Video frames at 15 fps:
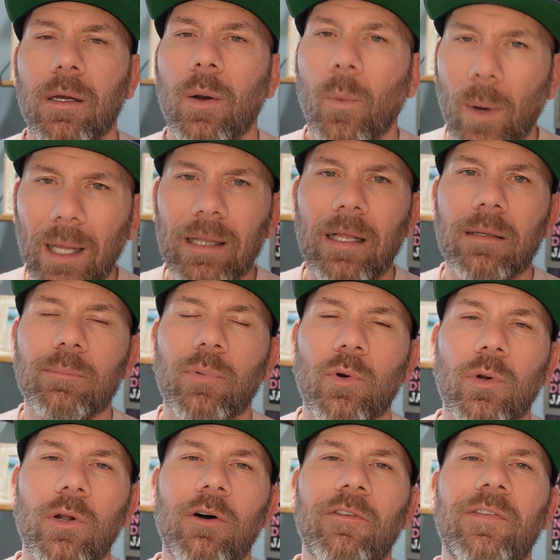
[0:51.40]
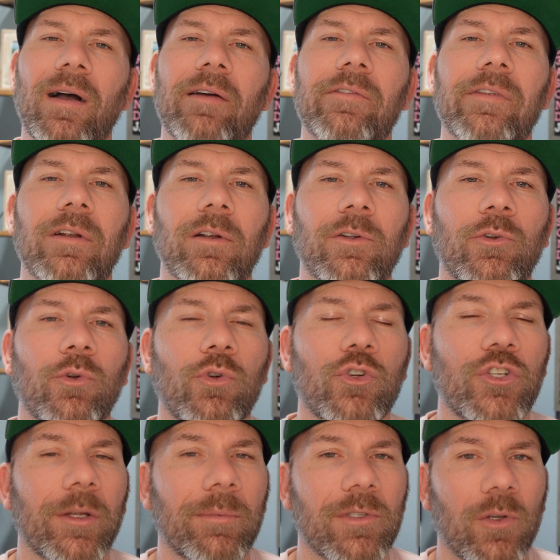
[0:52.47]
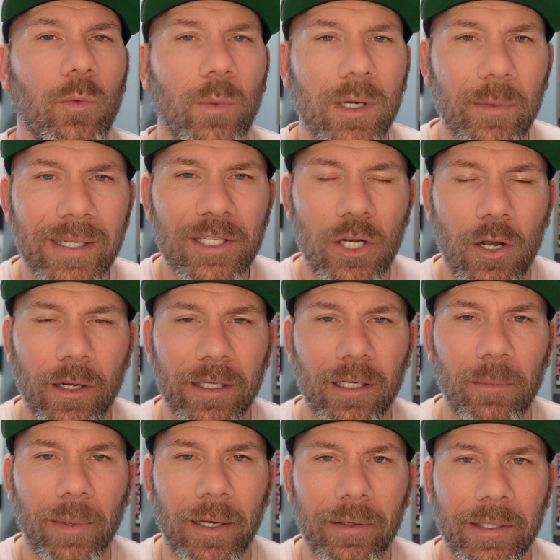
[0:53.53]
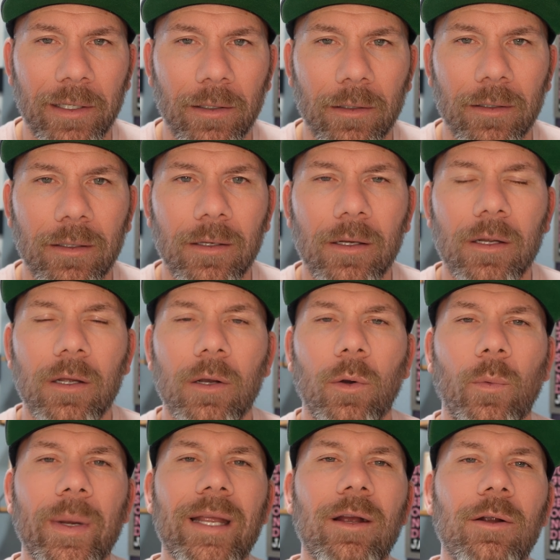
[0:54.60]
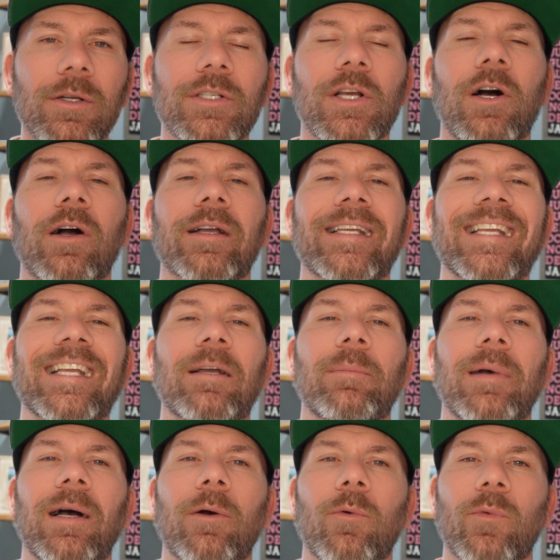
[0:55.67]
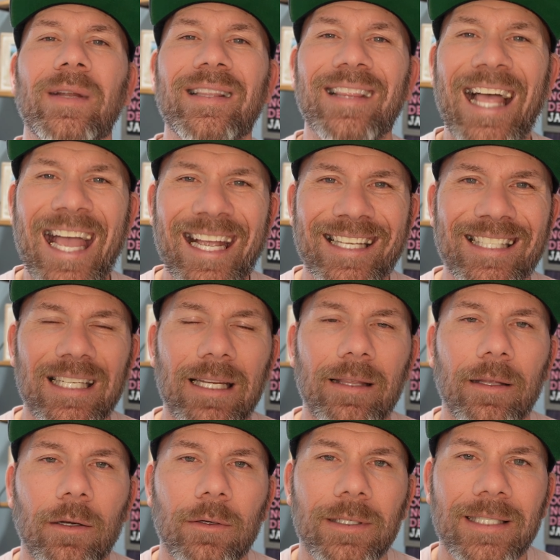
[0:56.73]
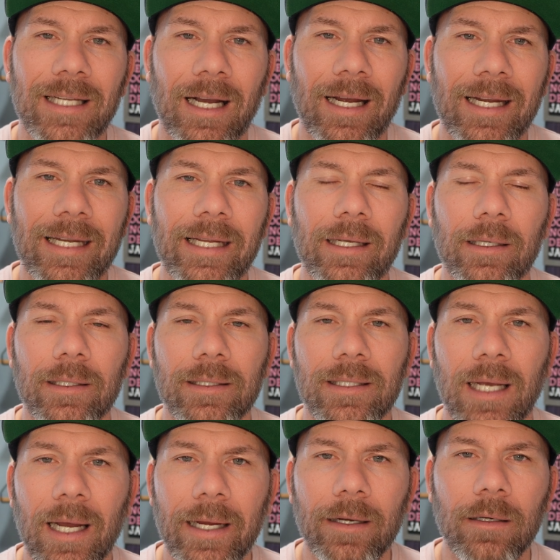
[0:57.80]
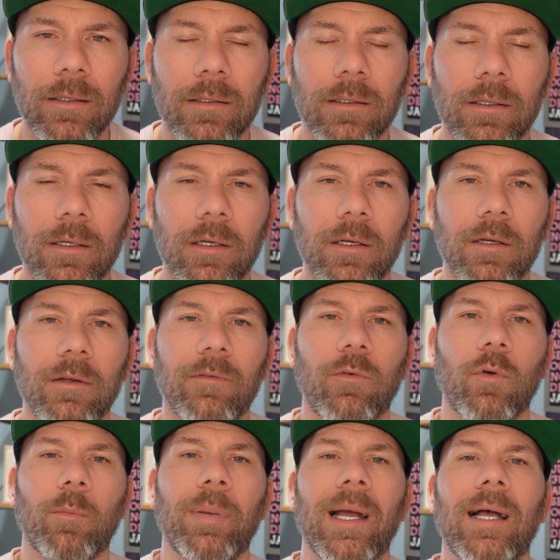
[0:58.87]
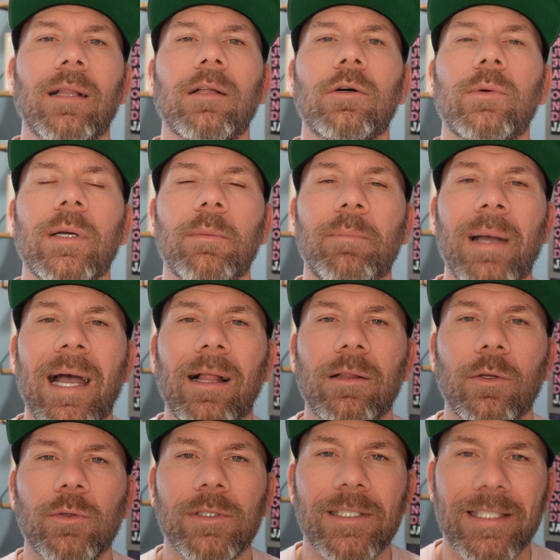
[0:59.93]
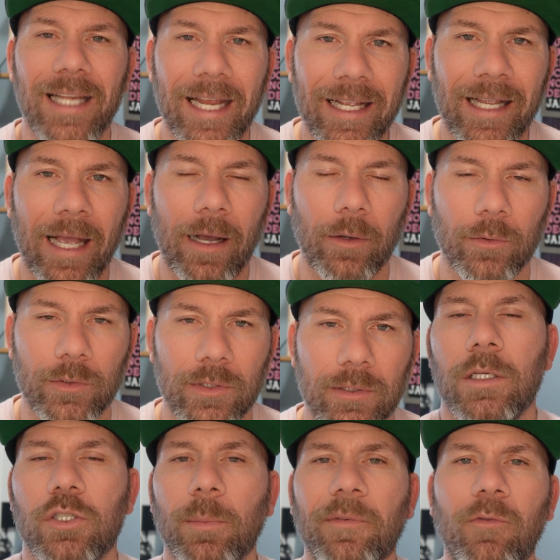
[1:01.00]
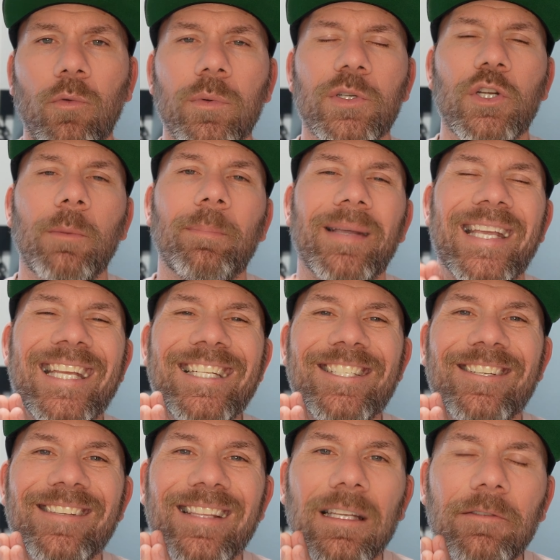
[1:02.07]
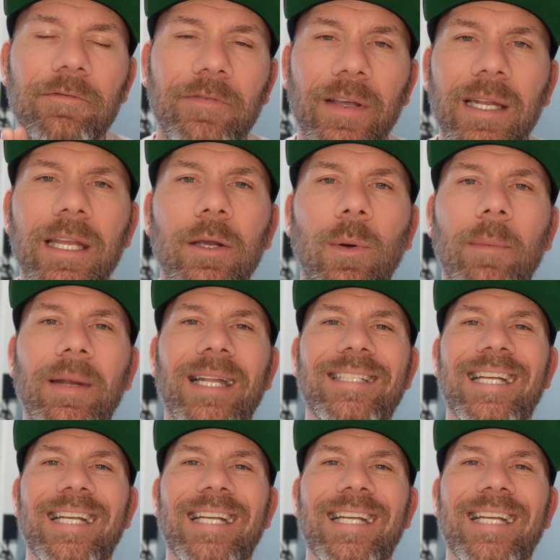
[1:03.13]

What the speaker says: while on board all 5 of their cruise ships. So what are we talking about here? We are talking about relaxing their dining attire for Palo and Palo Steakhouse. So before we jump into the video, I'm going